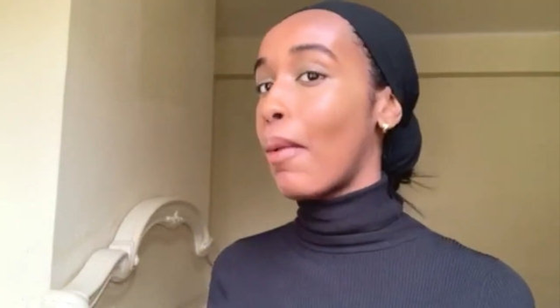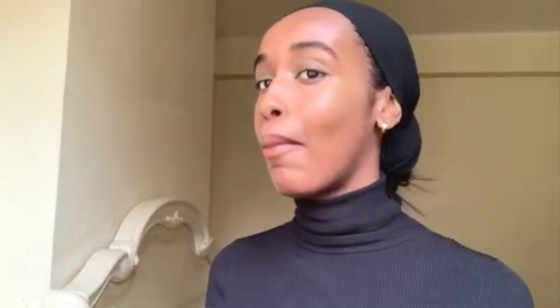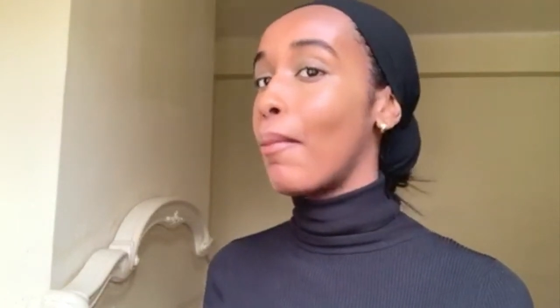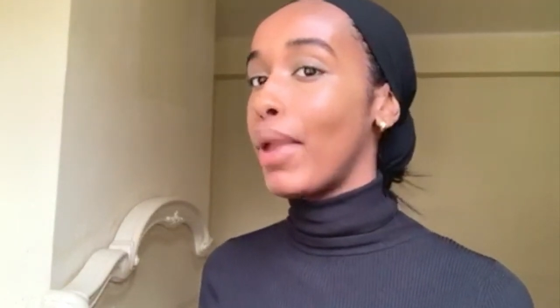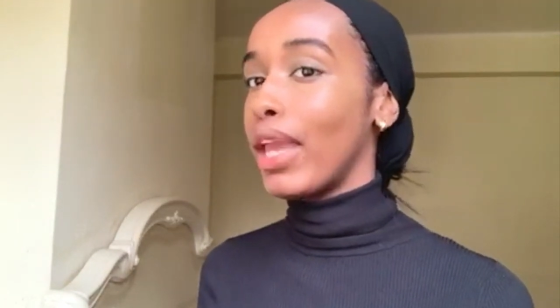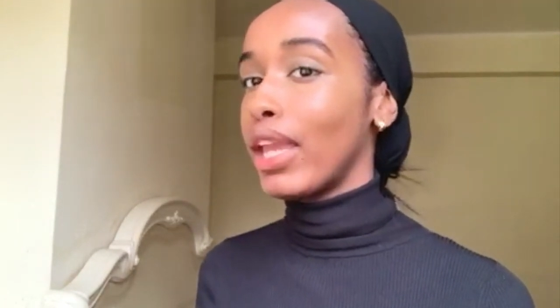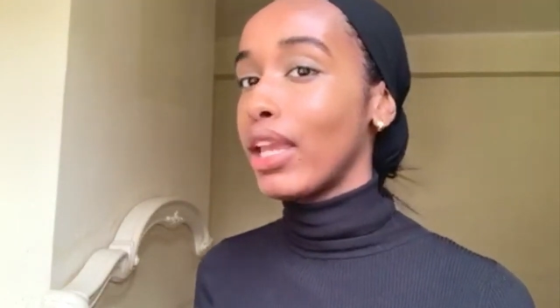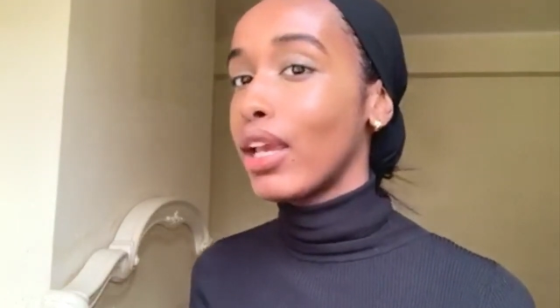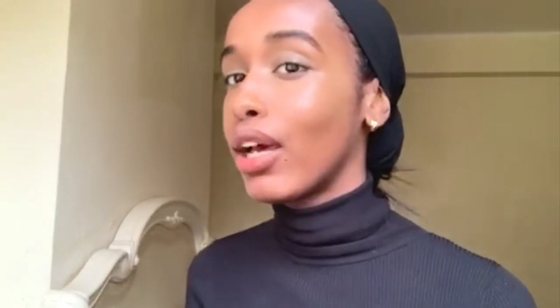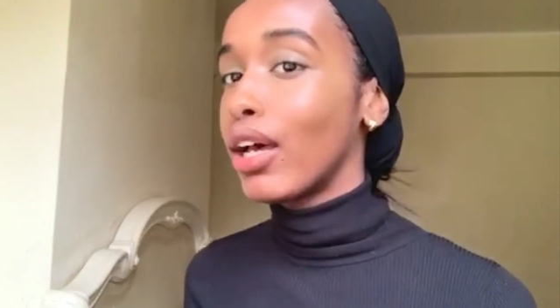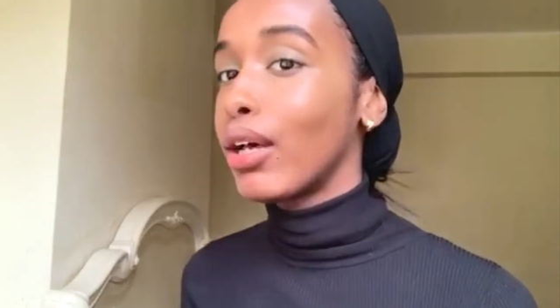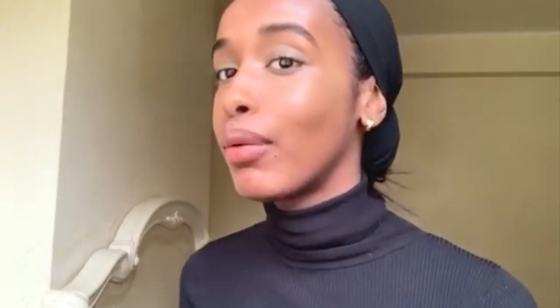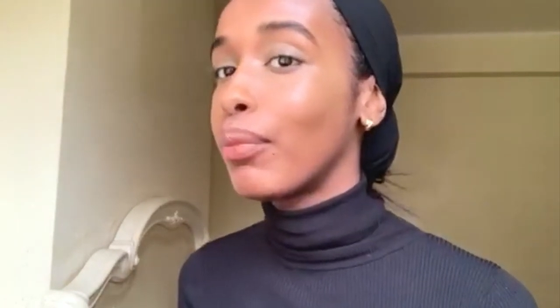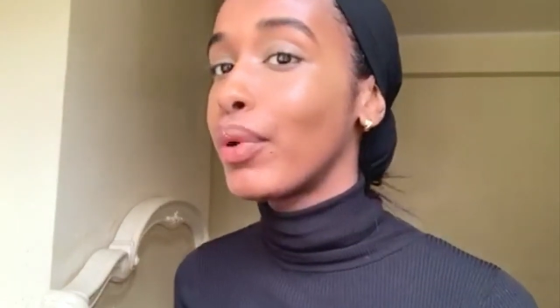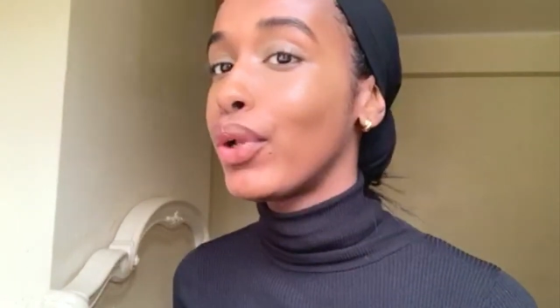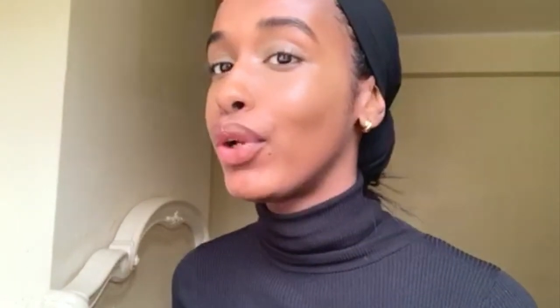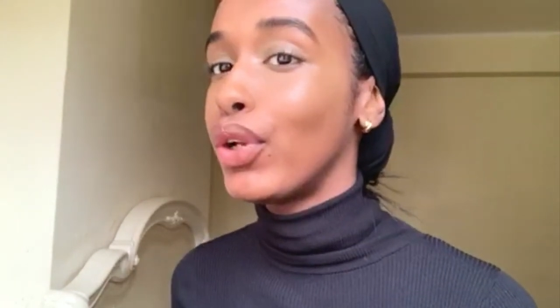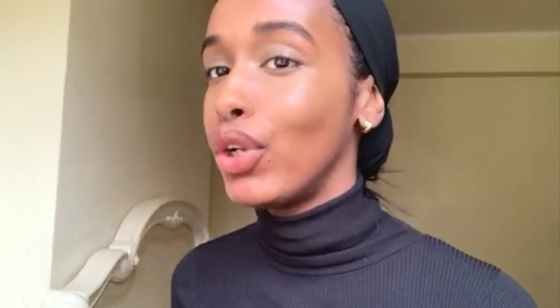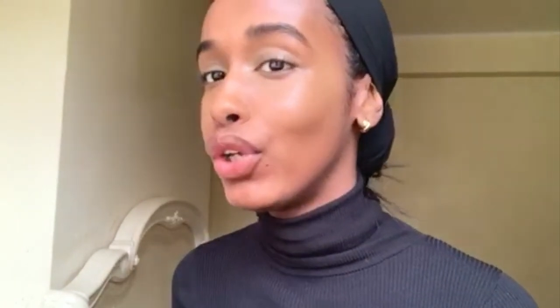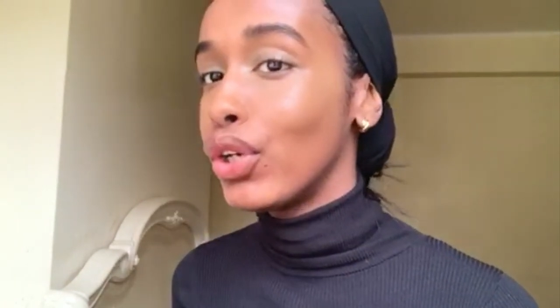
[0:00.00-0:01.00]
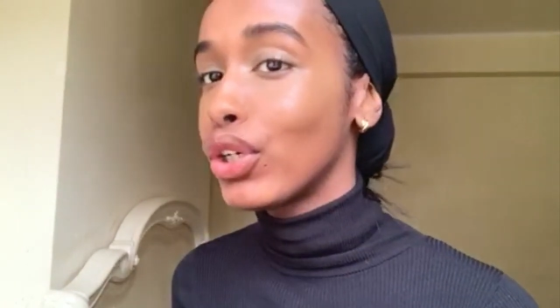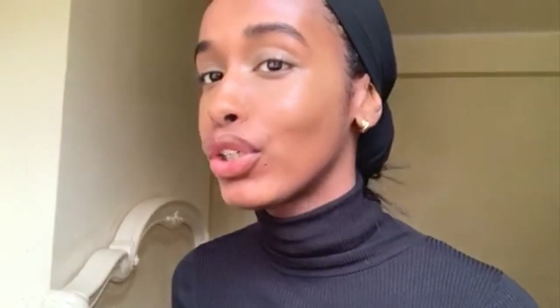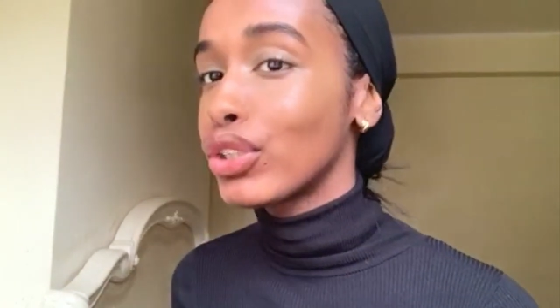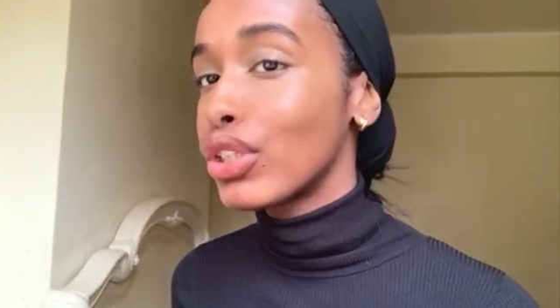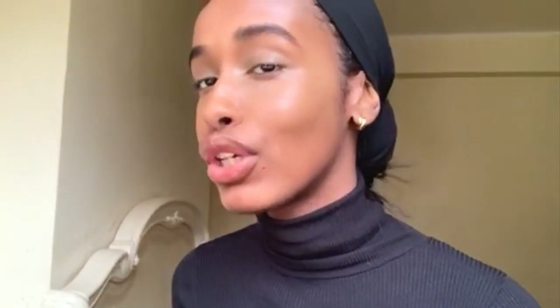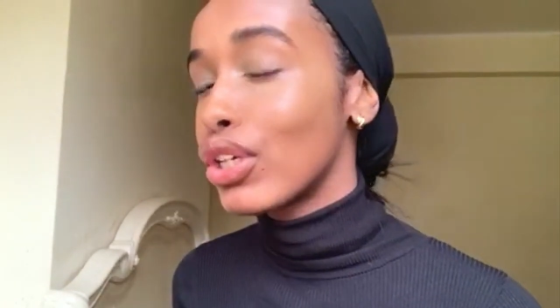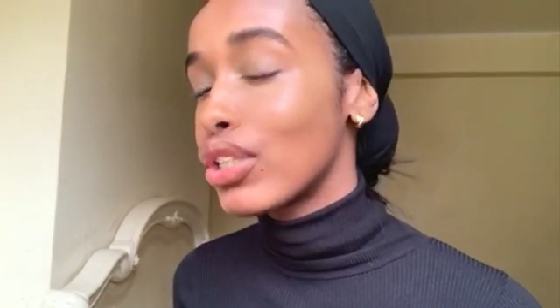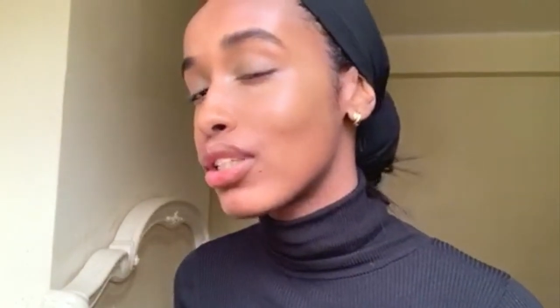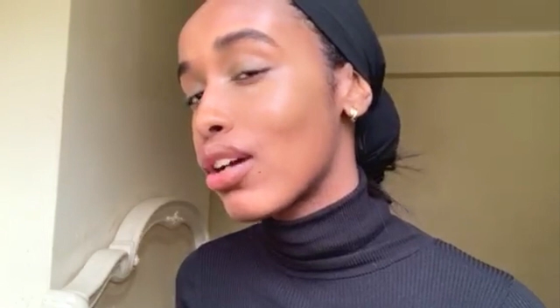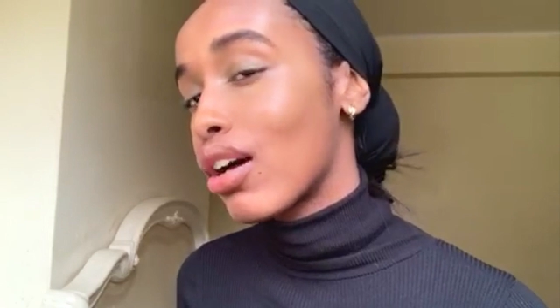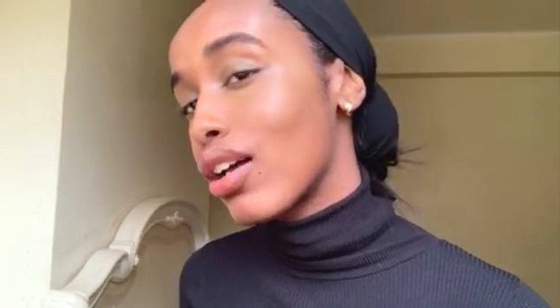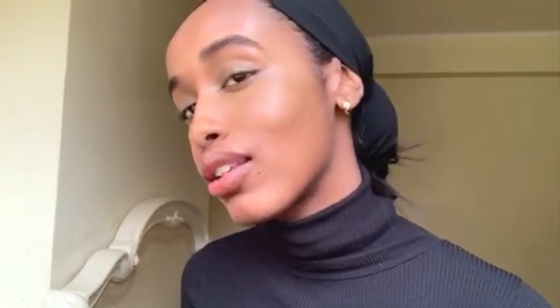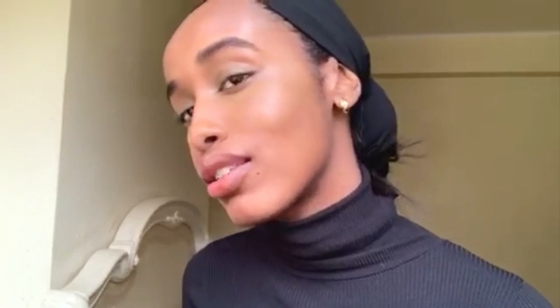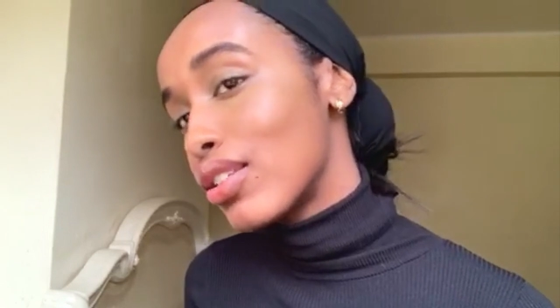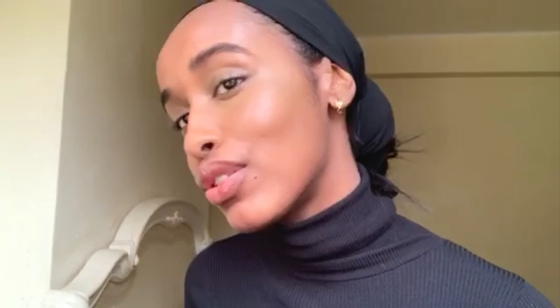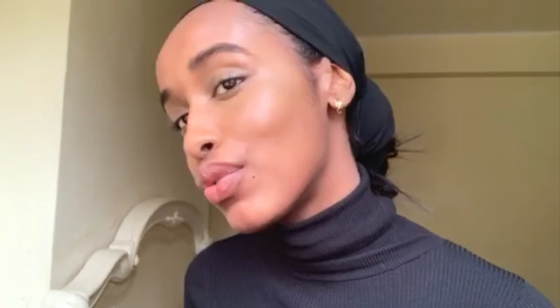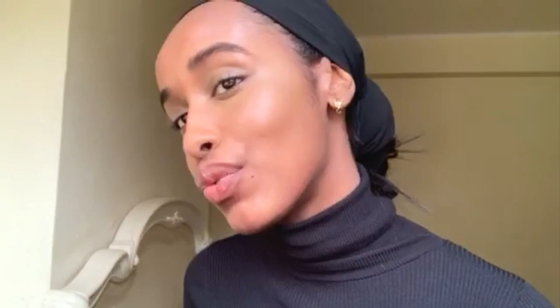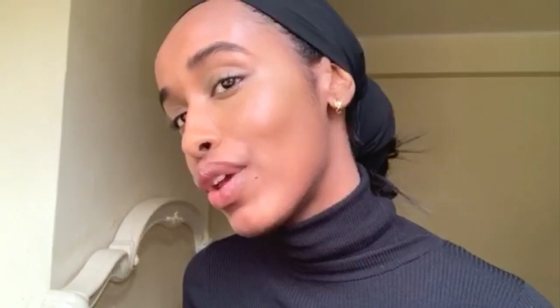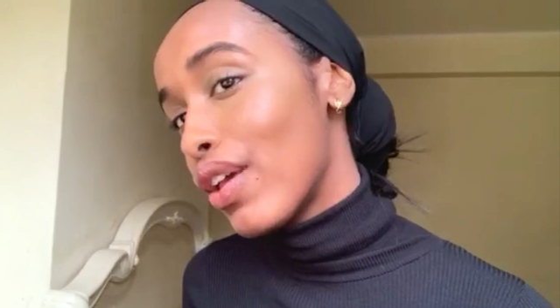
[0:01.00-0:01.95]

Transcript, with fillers: makeup look to go to castings